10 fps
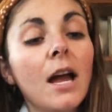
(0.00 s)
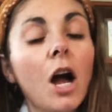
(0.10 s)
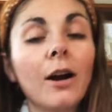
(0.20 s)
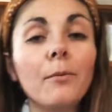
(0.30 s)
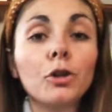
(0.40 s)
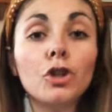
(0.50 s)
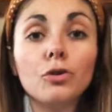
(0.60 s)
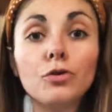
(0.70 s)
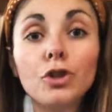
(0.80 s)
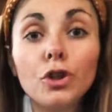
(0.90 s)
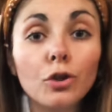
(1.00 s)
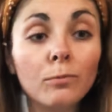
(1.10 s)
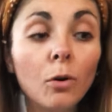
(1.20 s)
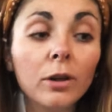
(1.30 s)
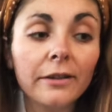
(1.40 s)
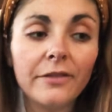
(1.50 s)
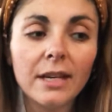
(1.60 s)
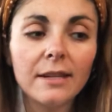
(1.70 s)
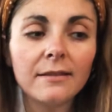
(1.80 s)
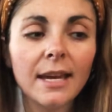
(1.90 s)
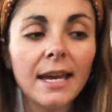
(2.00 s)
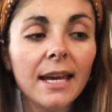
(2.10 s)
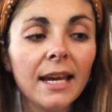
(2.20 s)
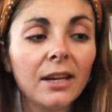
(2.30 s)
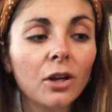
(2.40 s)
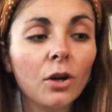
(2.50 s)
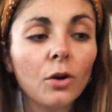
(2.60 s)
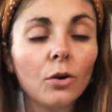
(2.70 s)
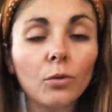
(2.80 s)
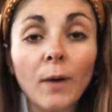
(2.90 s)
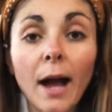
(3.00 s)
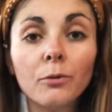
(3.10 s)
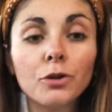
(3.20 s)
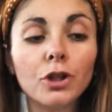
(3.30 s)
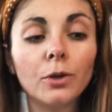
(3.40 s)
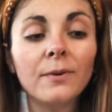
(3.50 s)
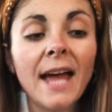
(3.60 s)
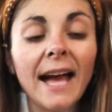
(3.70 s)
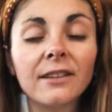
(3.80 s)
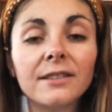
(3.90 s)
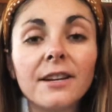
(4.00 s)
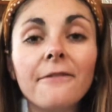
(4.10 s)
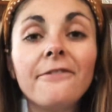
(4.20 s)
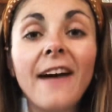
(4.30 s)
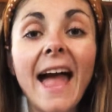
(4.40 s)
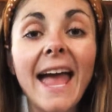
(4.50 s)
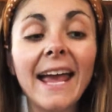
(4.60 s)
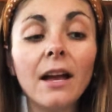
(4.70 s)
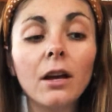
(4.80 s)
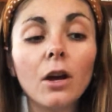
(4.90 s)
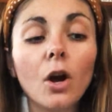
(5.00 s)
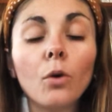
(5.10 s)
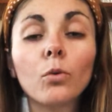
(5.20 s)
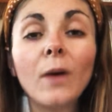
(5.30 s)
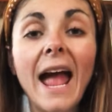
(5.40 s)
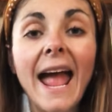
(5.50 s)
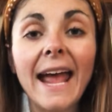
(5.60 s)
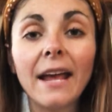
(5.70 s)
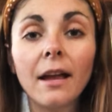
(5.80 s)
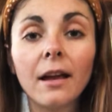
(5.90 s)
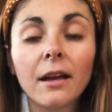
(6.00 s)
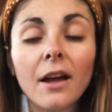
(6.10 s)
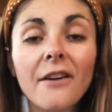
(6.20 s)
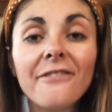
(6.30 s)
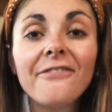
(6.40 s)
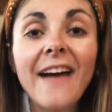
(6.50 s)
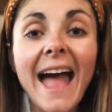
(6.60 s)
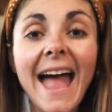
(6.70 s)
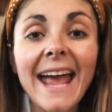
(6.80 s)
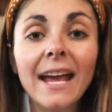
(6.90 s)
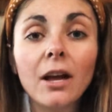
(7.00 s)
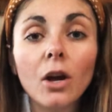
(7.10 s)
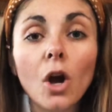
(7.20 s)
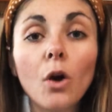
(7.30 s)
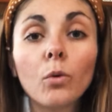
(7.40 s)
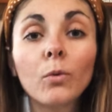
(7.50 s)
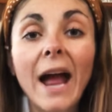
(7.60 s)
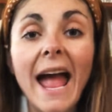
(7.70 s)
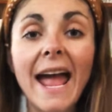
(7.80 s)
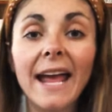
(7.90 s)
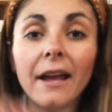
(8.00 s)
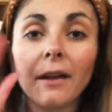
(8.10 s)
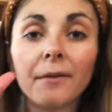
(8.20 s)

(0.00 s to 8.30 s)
All right, we're going to do 2 more of these in round 2. Next, fang, rang. Fang, rang.